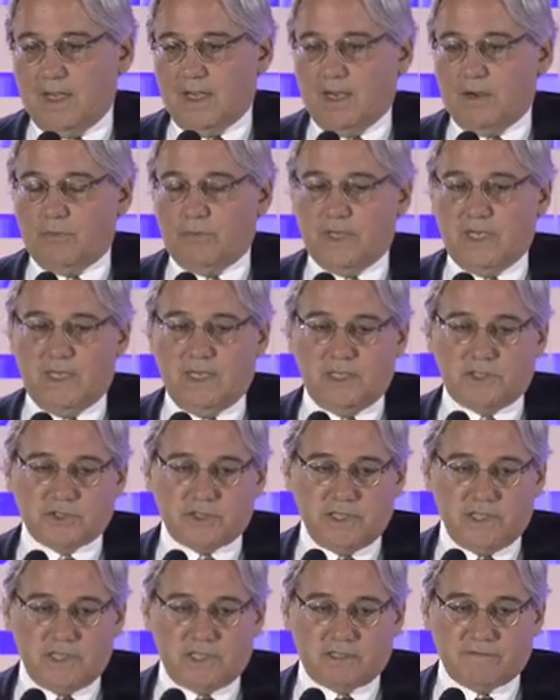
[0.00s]
We each
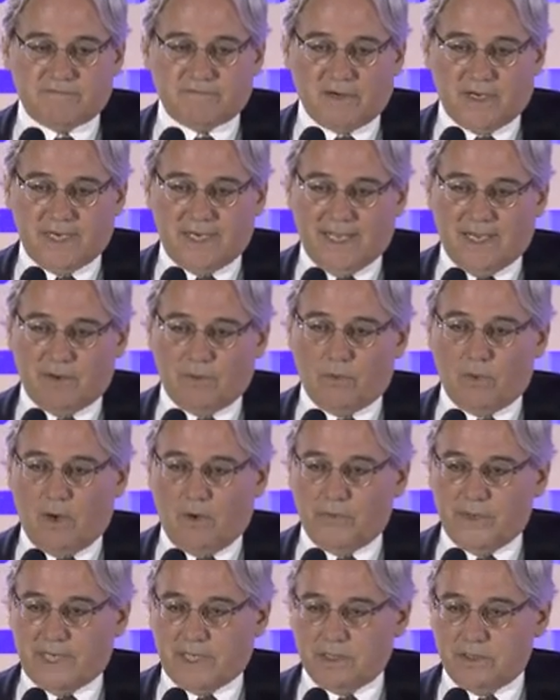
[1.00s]
need to find out what
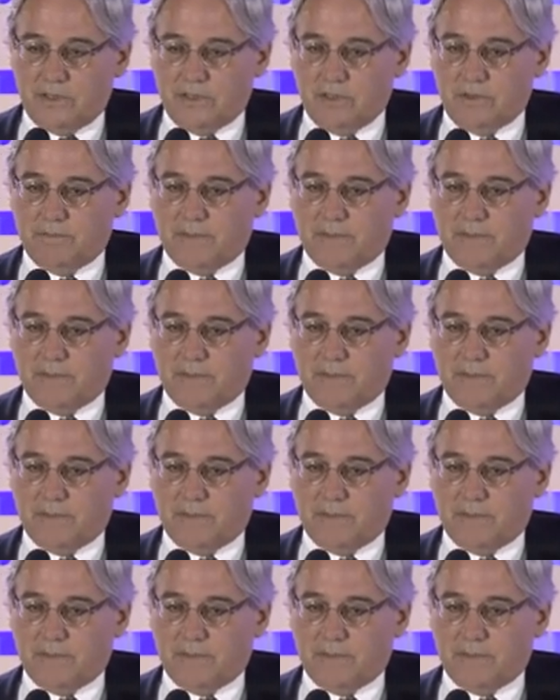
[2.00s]
we can do,